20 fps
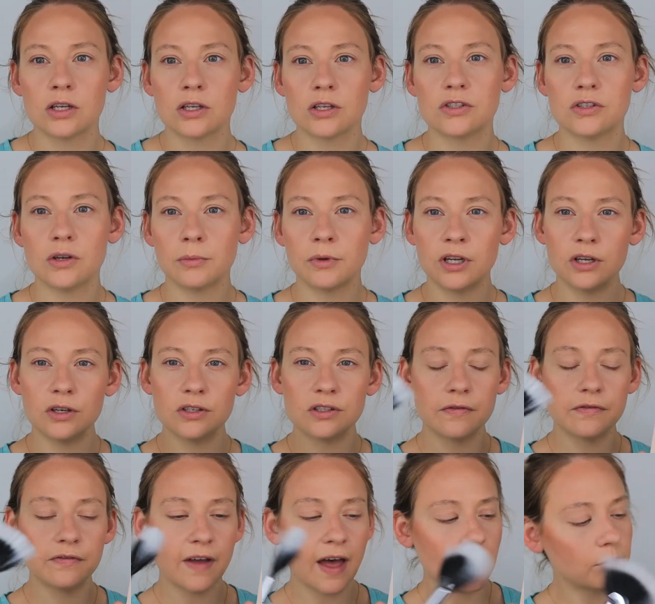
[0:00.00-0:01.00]
So I'm going to use
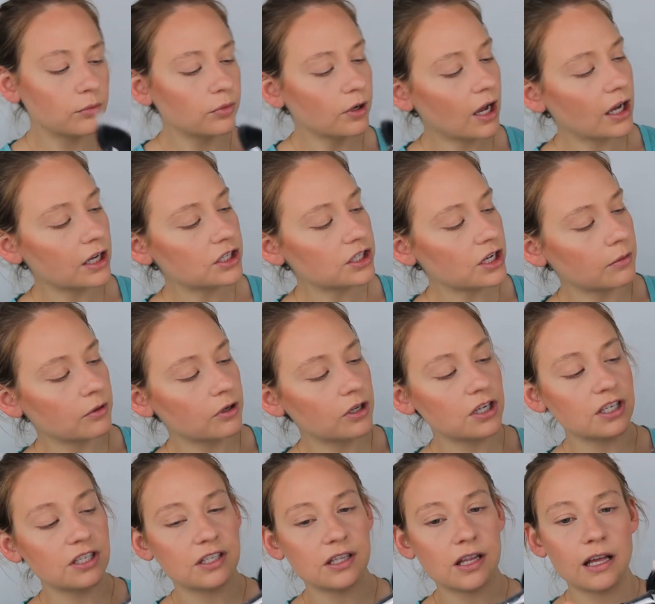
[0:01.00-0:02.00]
a fan brush. I'm going to just